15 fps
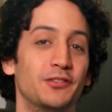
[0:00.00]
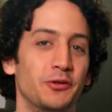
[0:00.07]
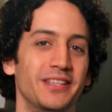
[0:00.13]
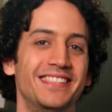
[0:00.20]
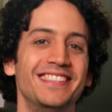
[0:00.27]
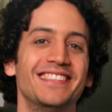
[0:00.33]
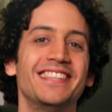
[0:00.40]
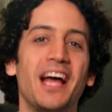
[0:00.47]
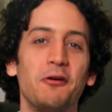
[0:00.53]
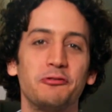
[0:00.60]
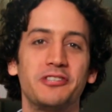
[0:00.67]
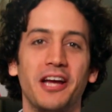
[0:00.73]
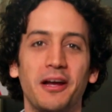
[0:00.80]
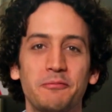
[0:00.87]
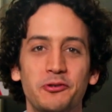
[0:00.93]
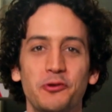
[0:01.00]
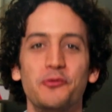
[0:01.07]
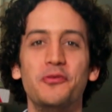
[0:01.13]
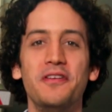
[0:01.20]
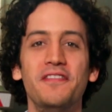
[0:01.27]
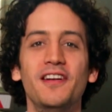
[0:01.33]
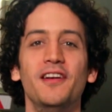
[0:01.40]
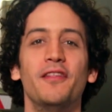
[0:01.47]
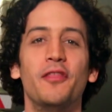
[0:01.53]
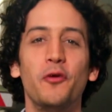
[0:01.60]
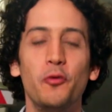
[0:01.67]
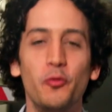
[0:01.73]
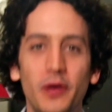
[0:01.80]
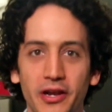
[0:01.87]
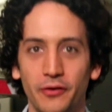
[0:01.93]
So it is now time to reveal the
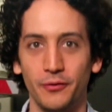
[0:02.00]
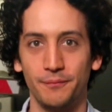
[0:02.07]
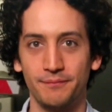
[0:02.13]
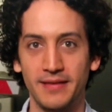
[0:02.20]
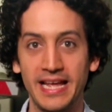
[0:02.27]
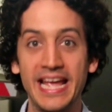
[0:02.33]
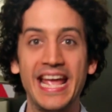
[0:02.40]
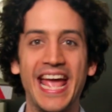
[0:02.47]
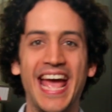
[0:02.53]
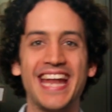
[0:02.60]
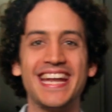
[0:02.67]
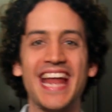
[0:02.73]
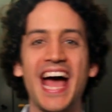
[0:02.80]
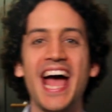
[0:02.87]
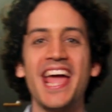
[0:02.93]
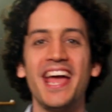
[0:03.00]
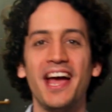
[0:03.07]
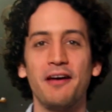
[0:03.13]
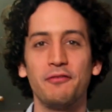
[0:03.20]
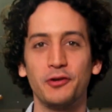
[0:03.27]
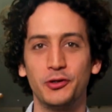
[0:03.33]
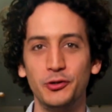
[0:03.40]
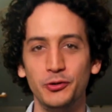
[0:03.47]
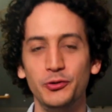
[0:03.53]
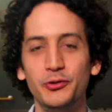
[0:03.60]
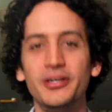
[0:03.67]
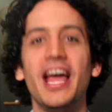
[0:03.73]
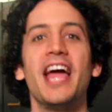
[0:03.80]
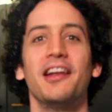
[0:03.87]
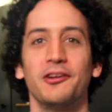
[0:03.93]
winner. And I have a
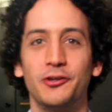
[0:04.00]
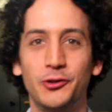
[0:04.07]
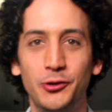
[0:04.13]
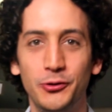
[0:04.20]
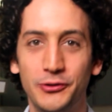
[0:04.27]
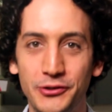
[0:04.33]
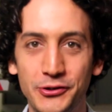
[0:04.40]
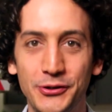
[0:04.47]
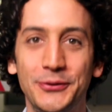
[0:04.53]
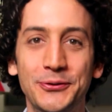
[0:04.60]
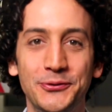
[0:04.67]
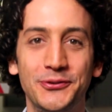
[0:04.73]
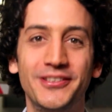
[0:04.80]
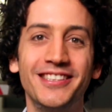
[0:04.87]
good and a good news.